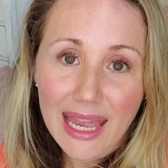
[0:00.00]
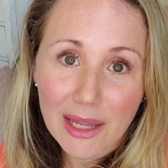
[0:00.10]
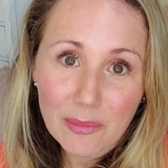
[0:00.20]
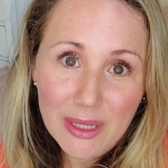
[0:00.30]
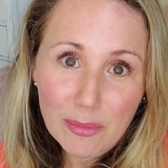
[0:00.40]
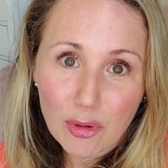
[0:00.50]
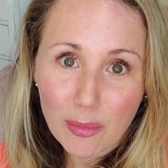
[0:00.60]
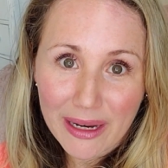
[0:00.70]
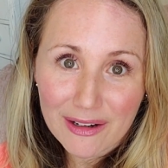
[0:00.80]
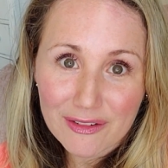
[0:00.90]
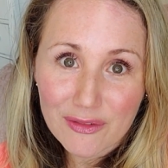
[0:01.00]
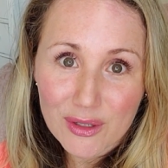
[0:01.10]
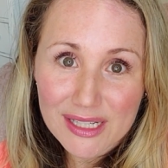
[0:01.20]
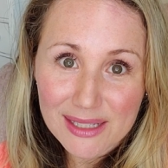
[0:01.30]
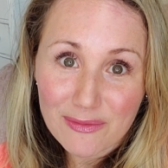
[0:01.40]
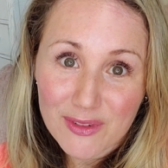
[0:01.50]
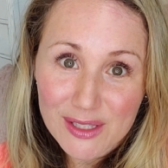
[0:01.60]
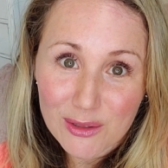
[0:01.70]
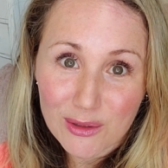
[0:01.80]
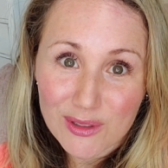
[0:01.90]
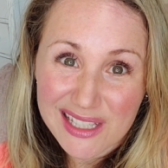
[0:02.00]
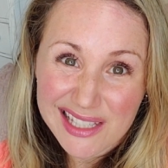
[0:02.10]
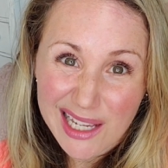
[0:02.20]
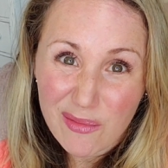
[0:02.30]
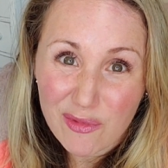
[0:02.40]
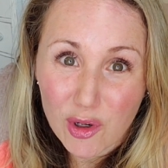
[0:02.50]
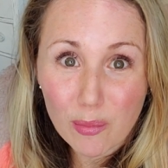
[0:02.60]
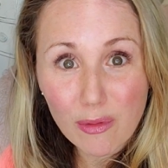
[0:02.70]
and be prepared for some physical discomfort